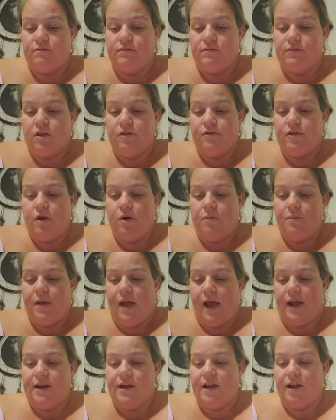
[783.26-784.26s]

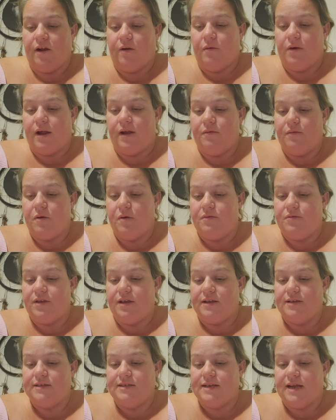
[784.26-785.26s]
notepad here where I wrote
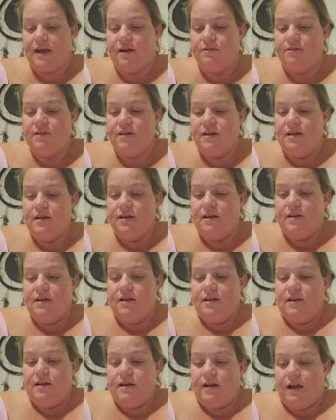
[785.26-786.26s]
things down.
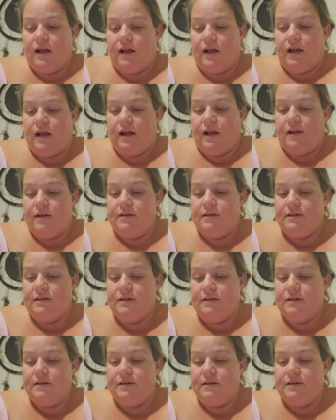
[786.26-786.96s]
Uh,